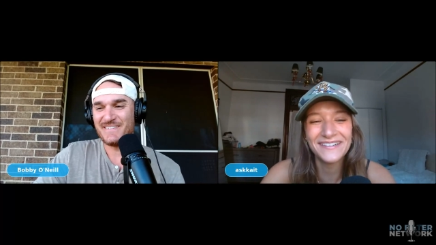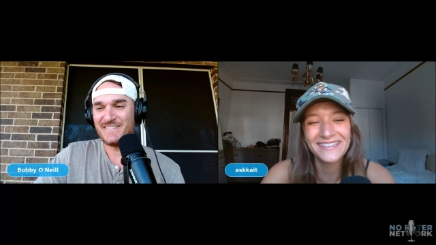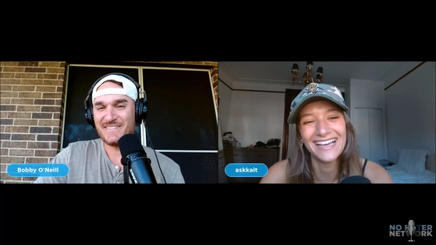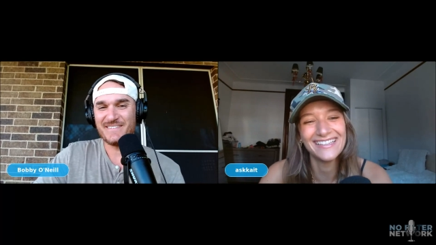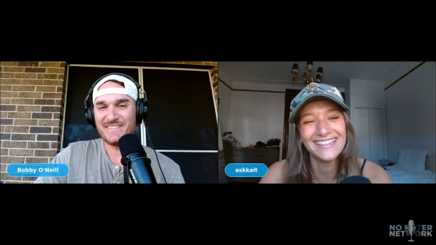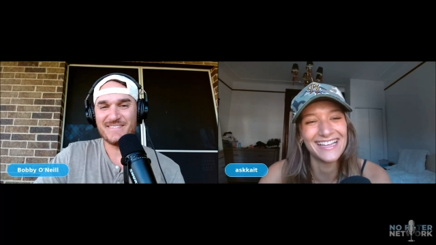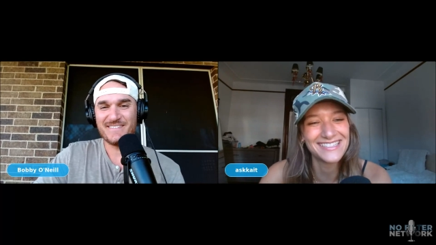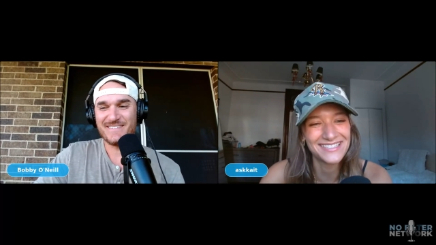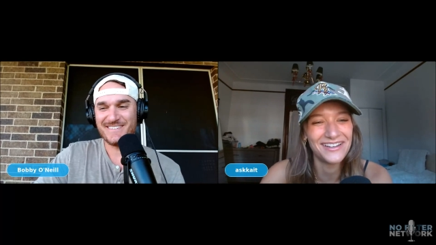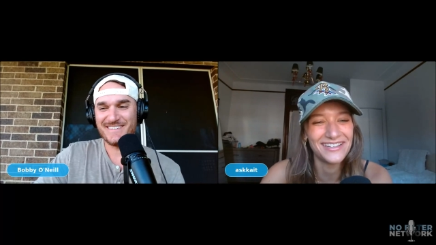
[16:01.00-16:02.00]
Speaker 1: Joe Kelly.
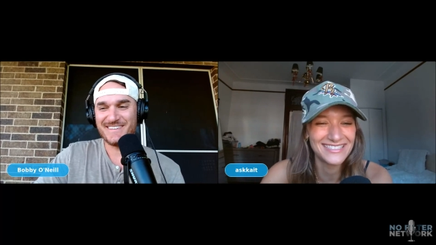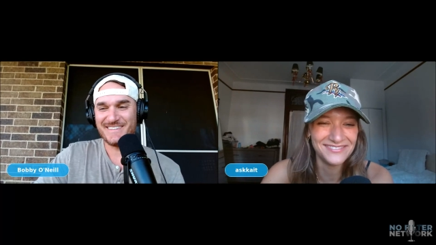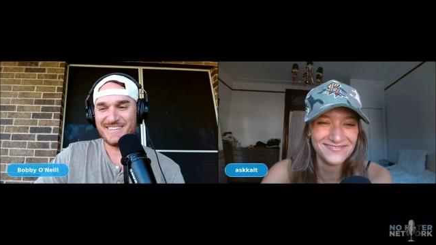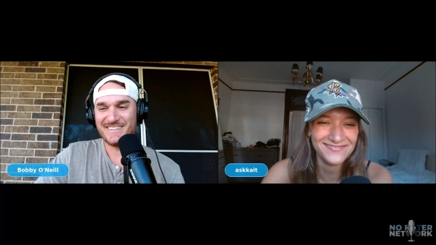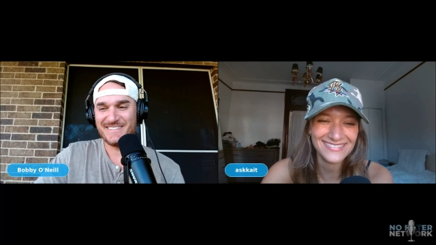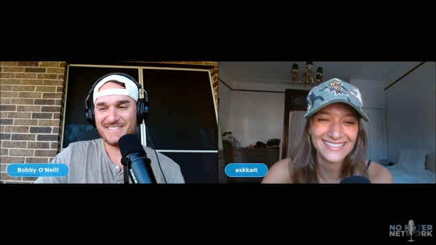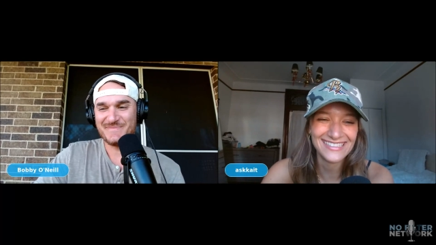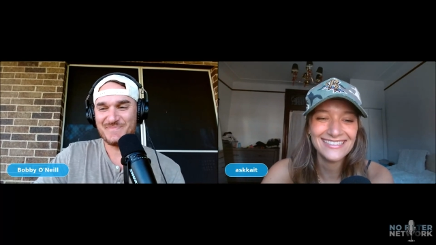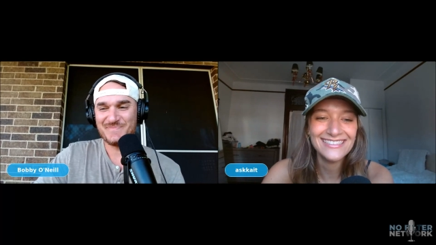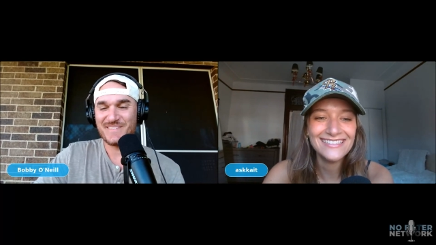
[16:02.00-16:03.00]
That's so awesome.
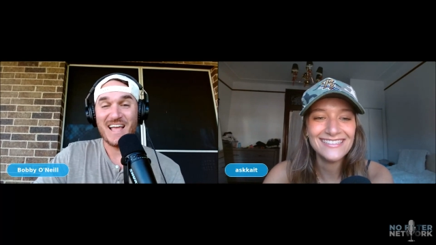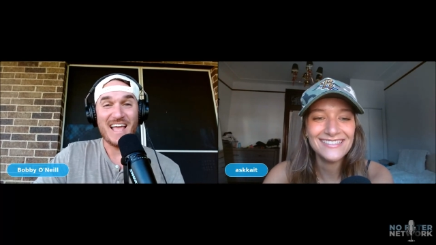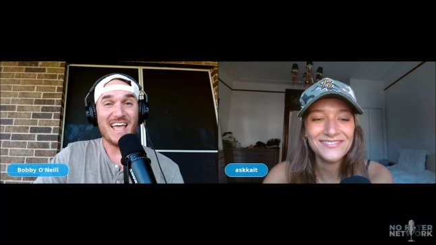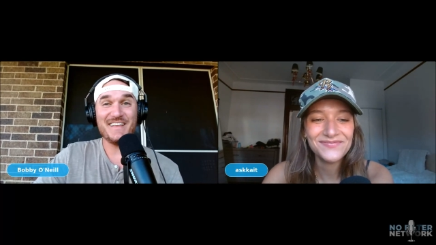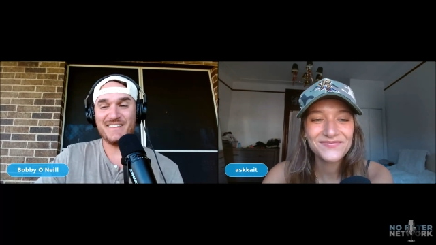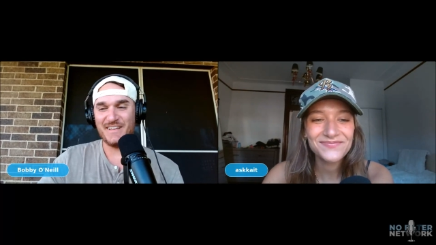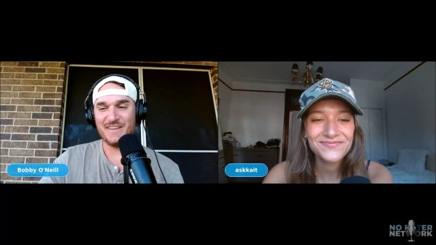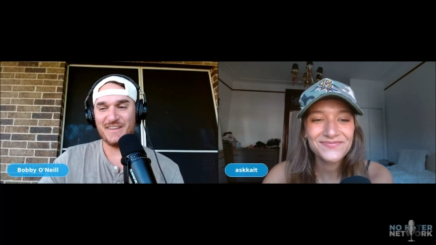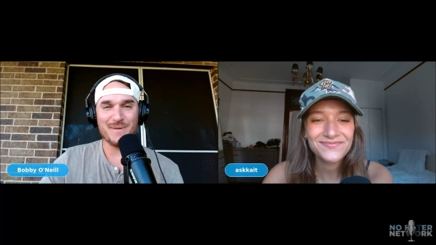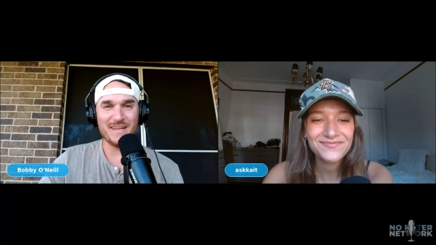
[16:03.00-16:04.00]
Speaker 2: And
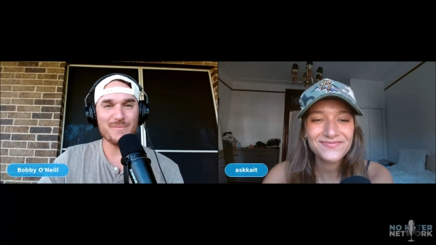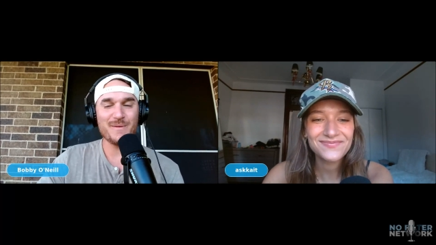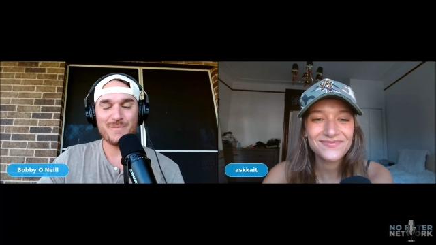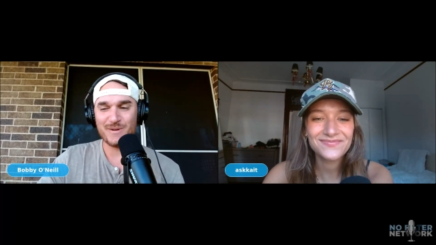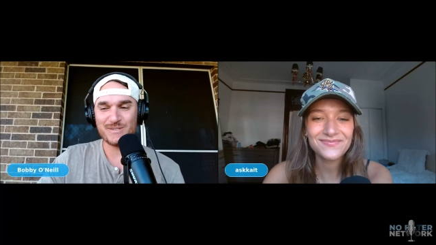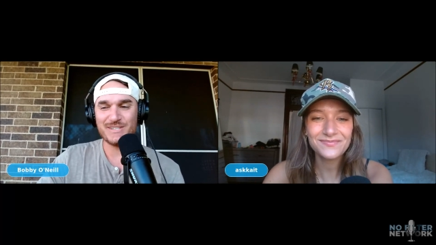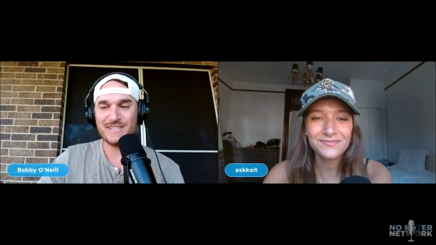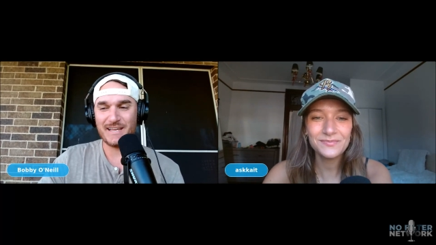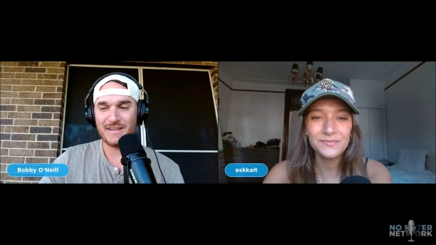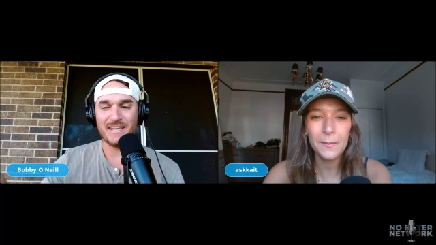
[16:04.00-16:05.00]
if you meet him in person,
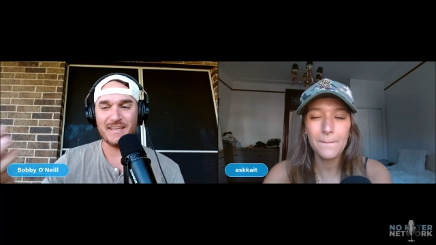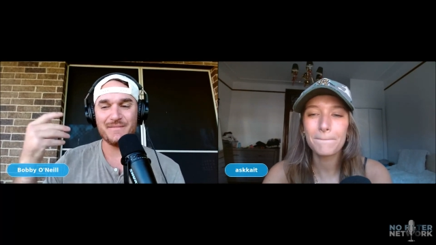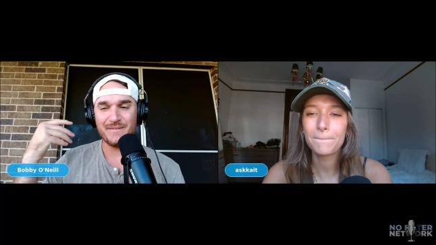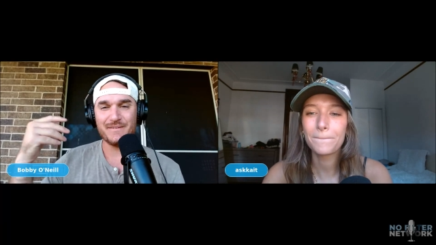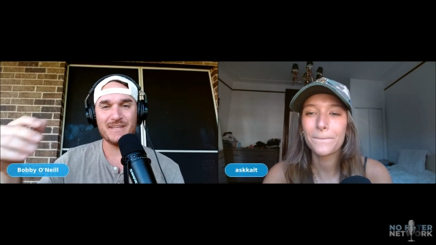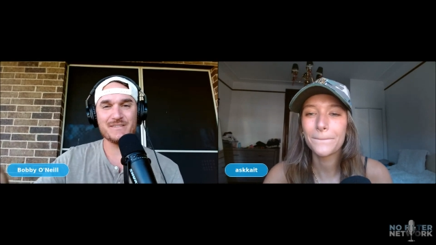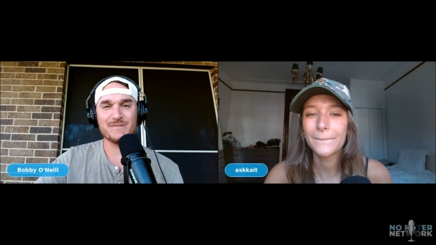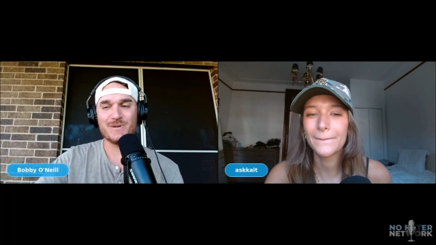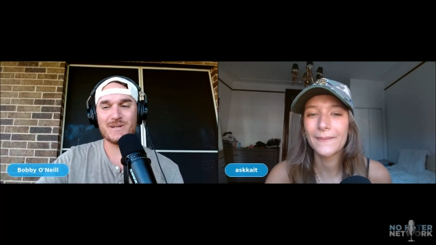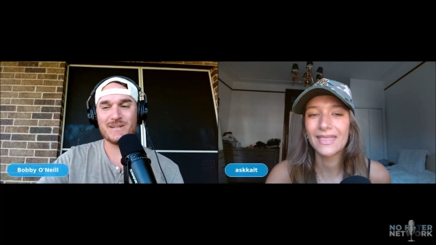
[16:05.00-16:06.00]
like he he's
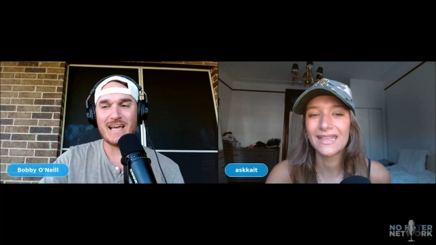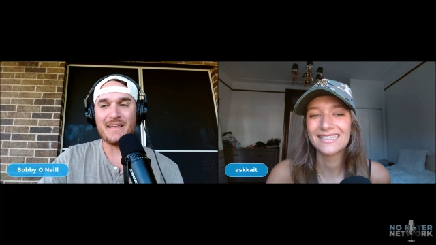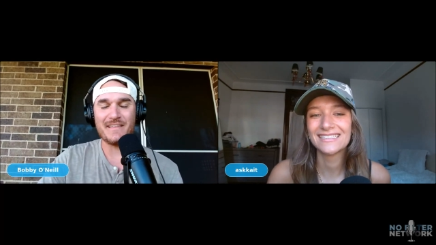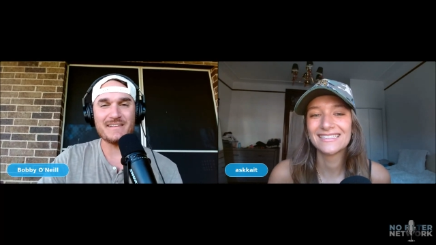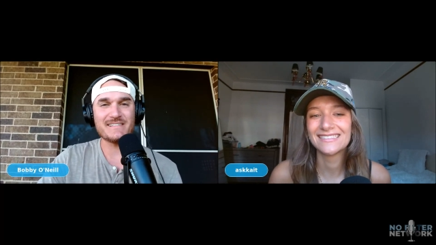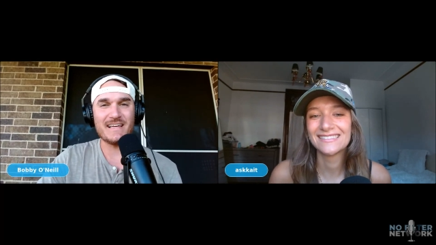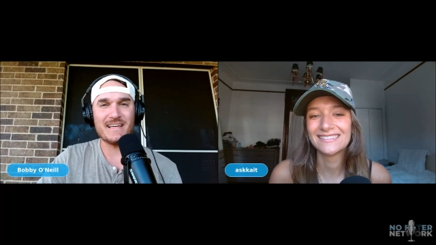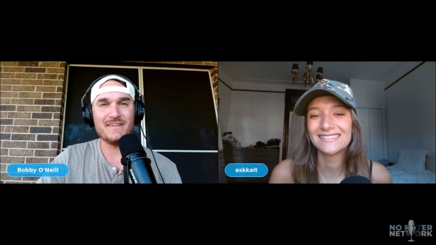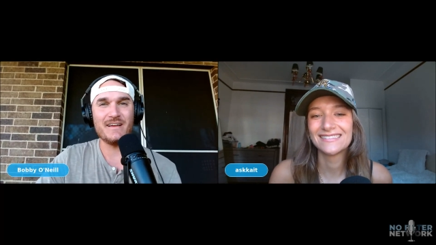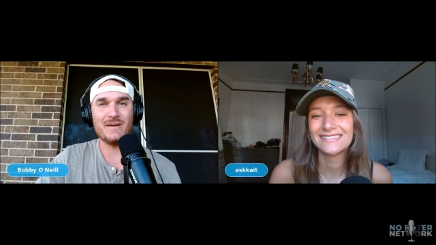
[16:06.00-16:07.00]
one of the athletes that
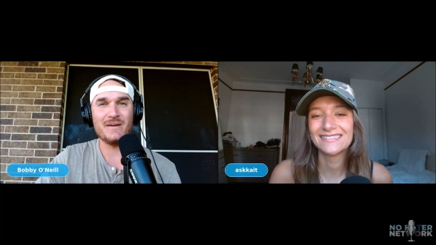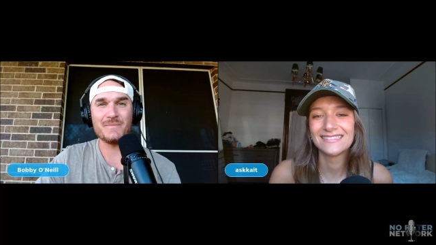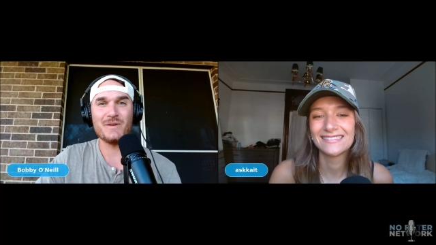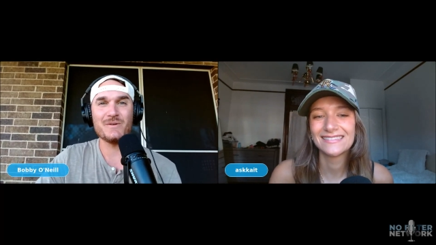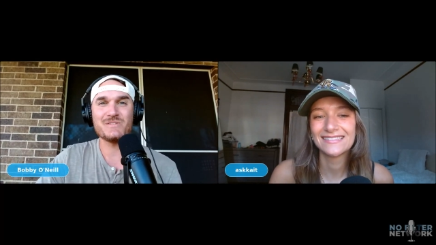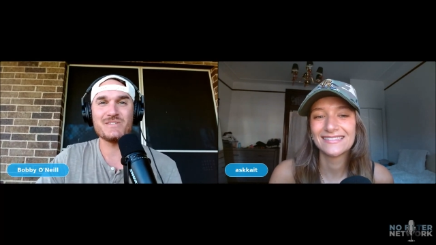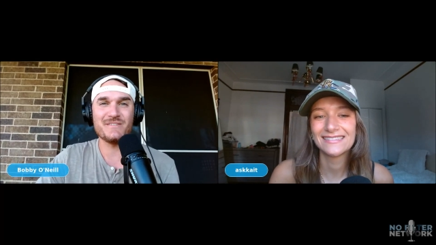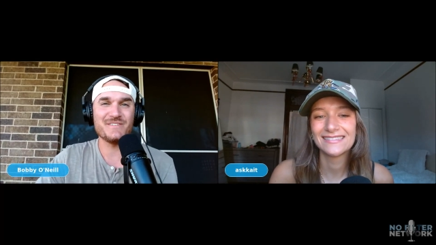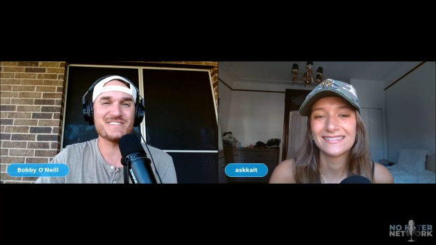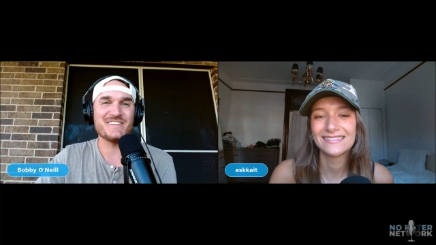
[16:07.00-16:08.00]
um, goes to the
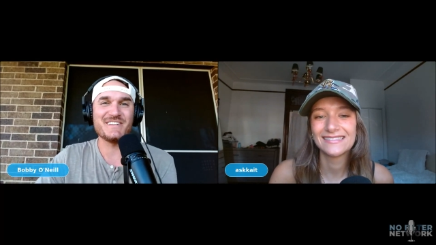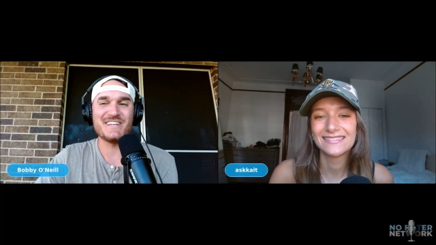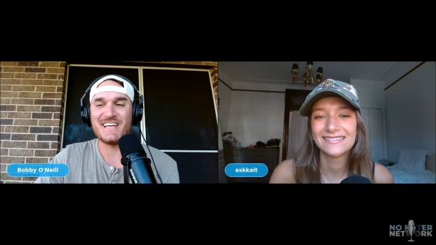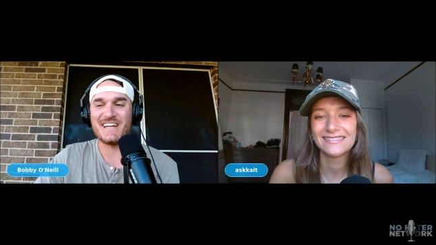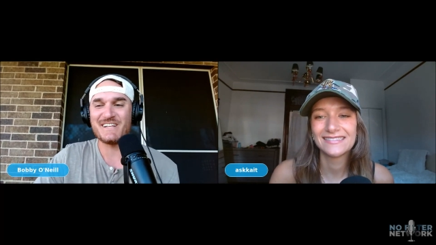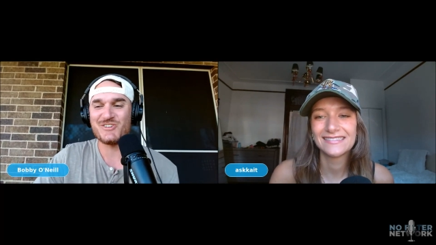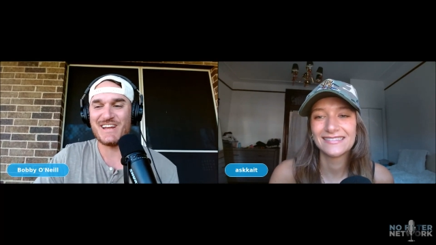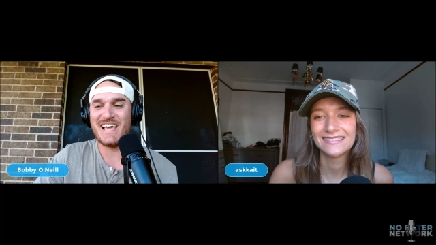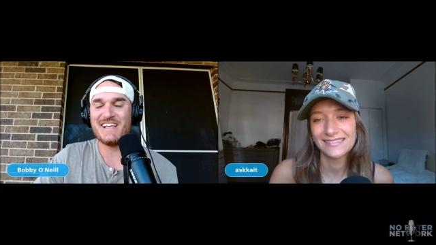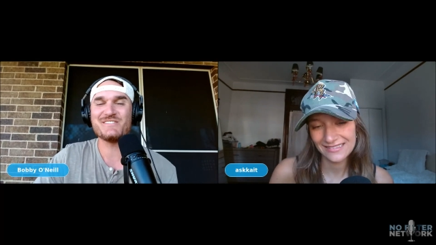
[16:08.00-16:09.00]
facility that I
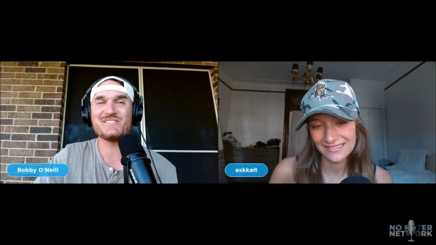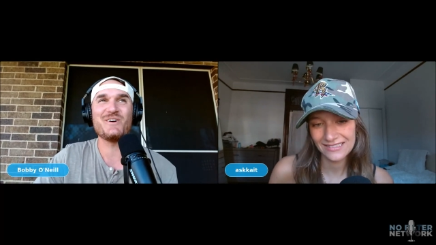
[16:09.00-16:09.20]
train at,